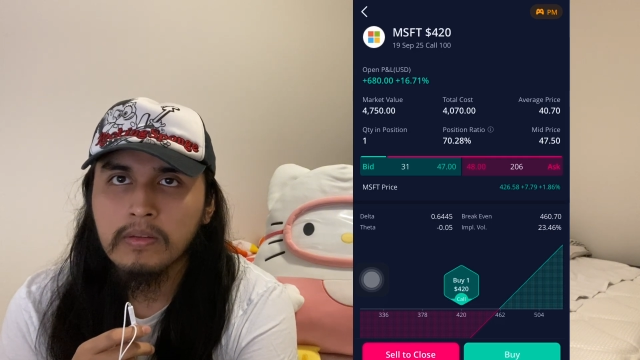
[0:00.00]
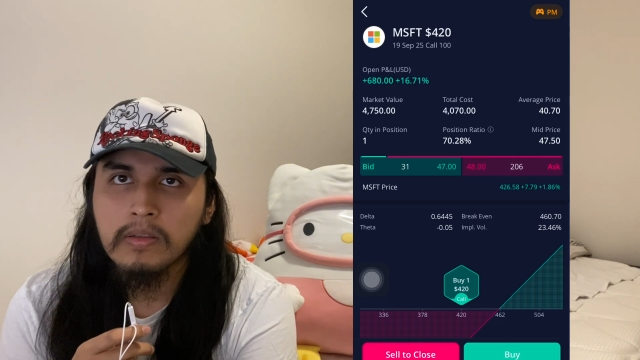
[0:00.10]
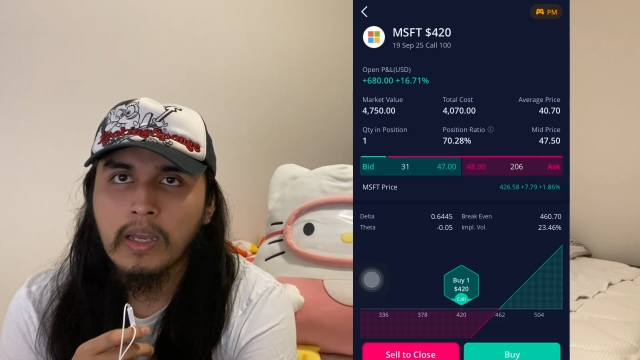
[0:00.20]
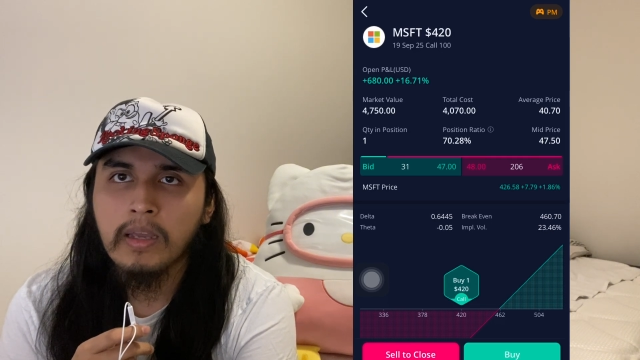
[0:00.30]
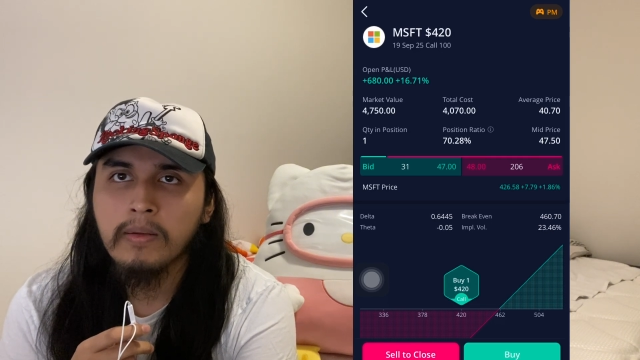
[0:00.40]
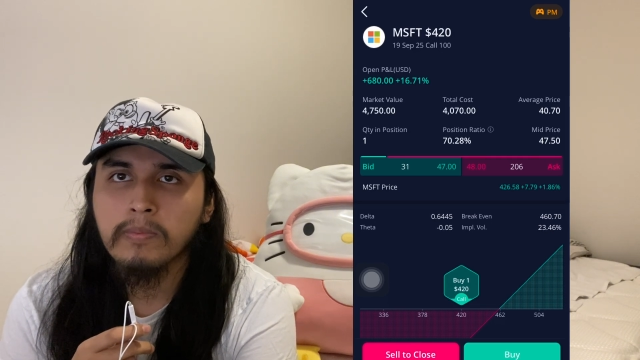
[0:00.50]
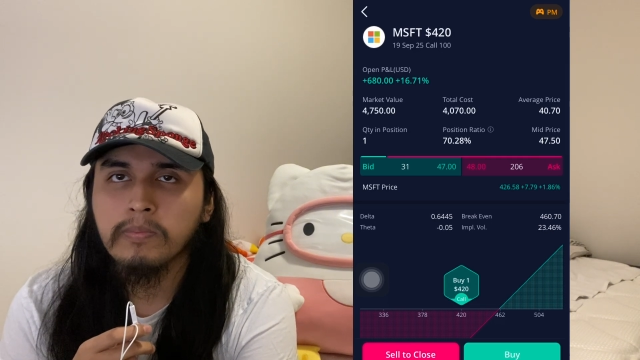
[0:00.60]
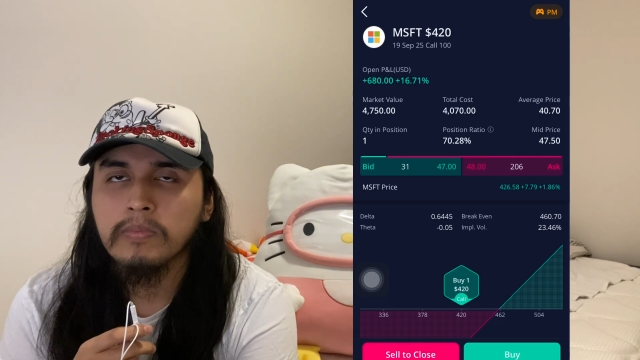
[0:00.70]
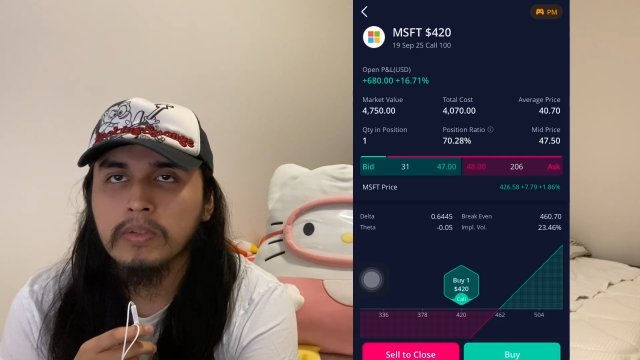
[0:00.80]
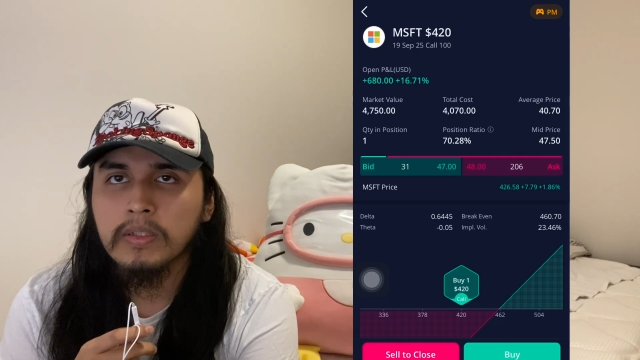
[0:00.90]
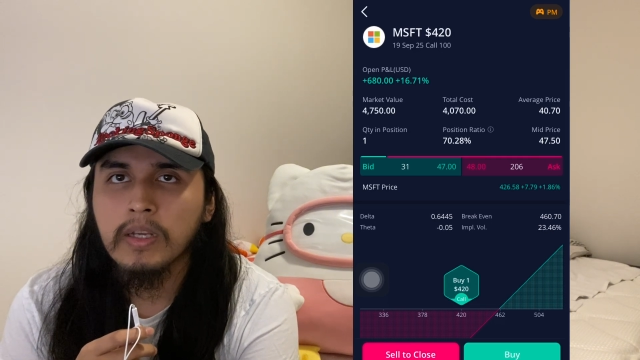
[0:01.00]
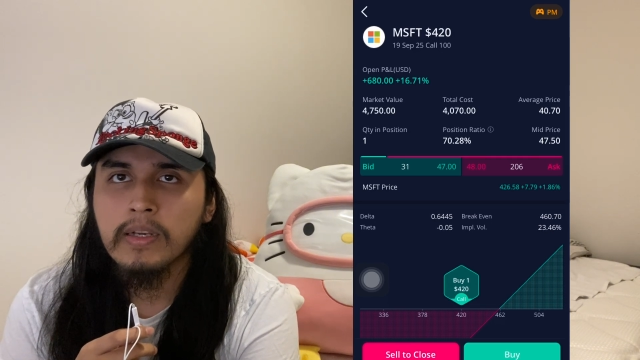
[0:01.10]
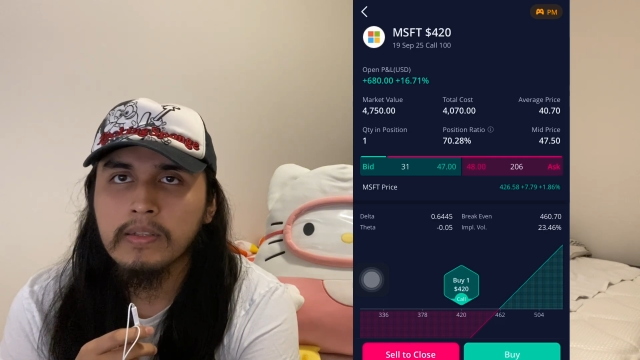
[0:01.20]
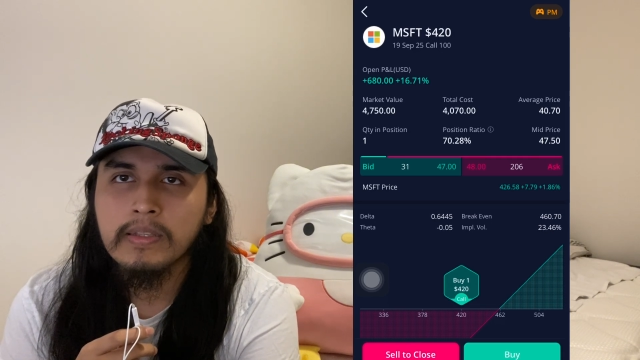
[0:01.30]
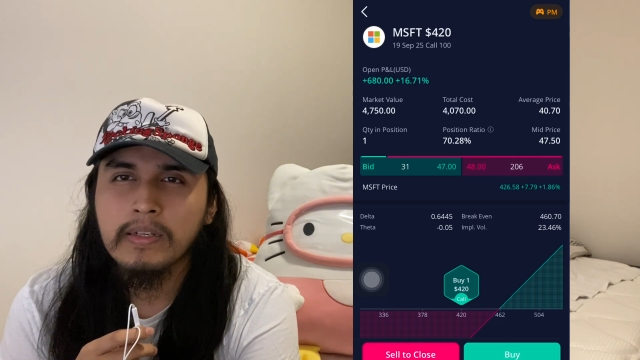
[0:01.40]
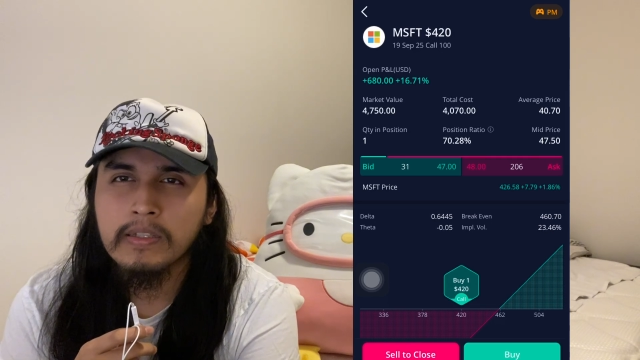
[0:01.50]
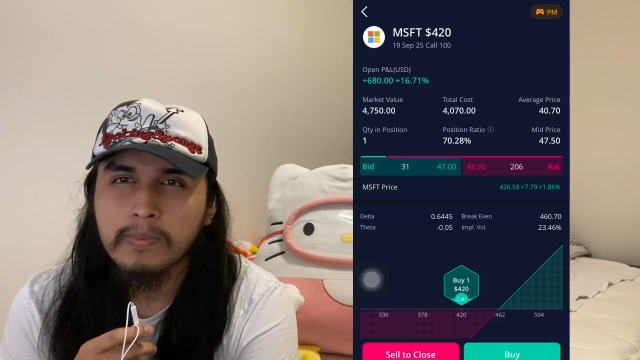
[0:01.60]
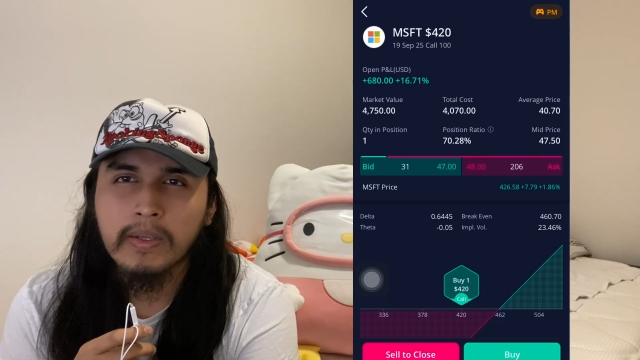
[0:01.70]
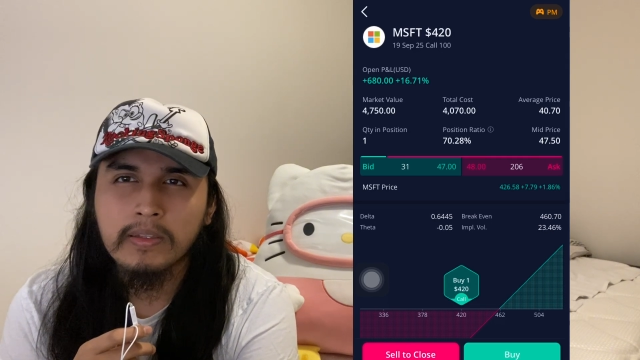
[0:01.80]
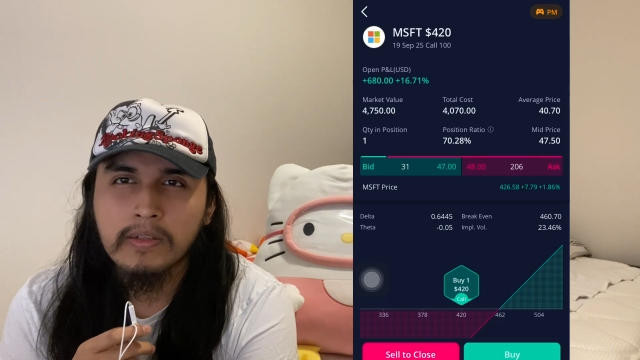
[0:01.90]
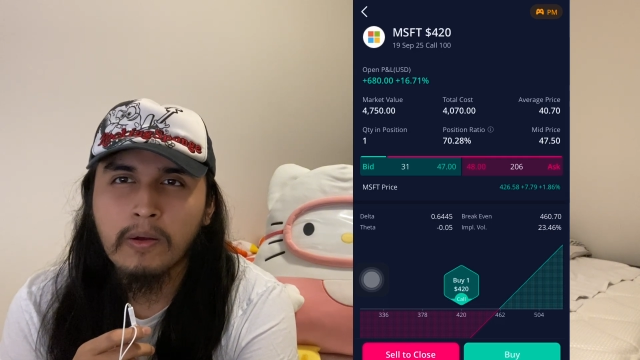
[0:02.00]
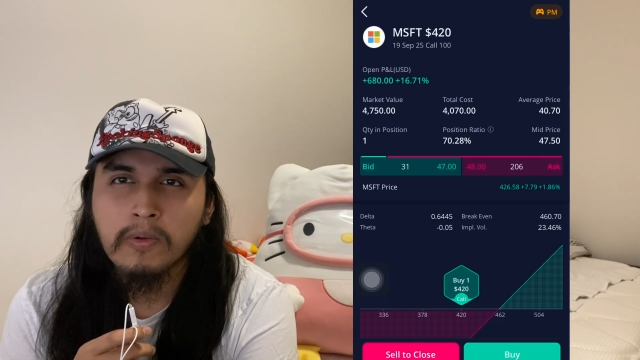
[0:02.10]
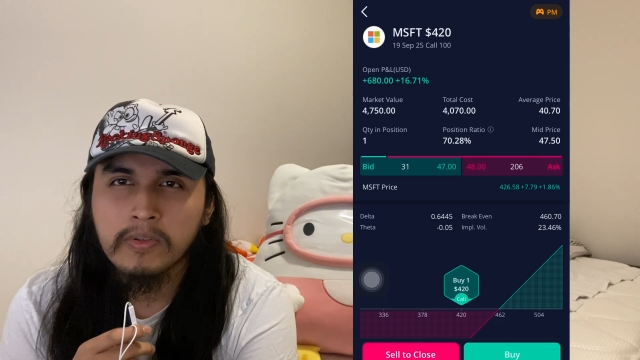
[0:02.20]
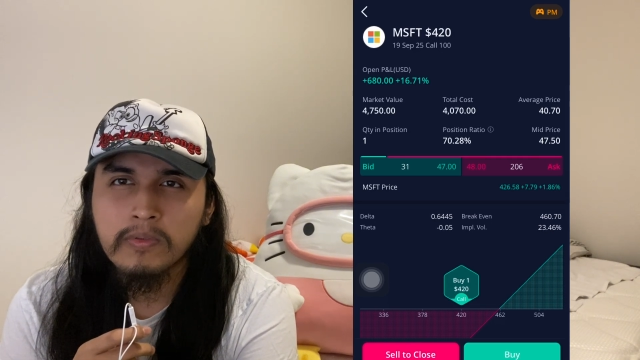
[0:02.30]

I kind of did expect it also